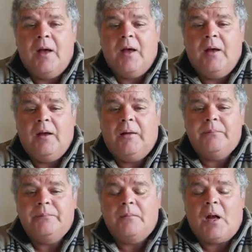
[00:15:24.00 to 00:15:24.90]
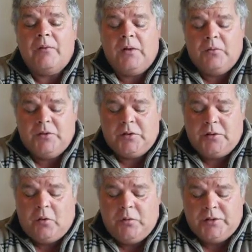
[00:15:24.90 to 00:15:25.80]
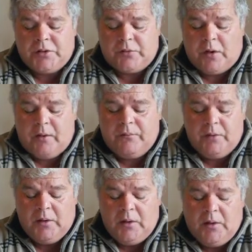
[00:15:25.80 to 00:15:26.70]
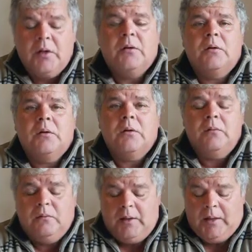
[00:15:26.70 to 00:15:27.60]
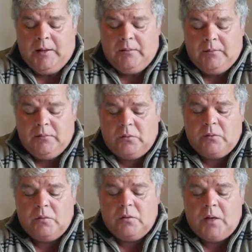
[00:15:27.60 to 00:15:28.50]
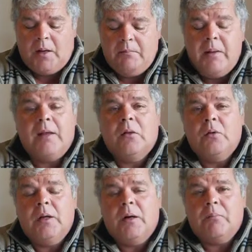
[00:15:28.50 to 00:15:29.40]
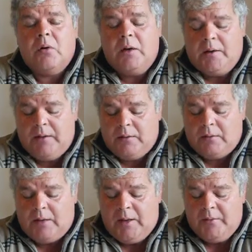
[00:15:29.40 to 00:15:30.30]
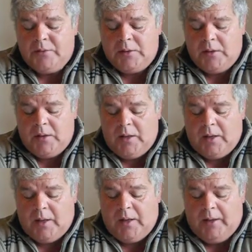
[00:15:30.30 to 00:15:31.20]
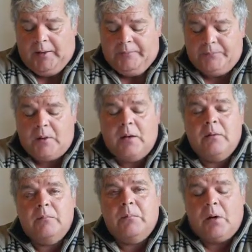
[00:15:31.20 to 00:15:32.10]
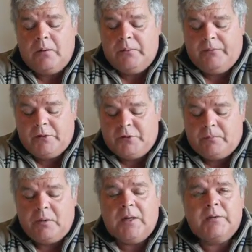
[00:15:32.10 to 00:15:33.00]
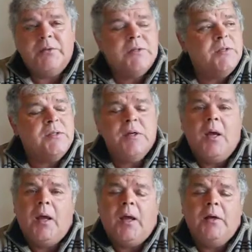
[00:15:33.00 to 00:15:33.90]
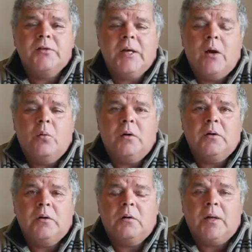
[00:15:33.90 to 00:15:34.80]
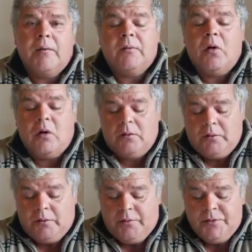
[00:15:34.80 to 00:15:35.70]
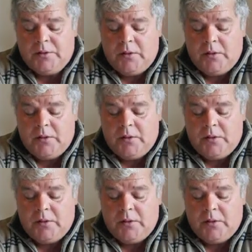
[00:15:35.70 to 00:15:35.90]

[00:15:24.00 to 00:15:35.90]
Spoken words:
I think we should always strive to make learning a priority in our lives, and part of professional practices is that we're lifelong learners,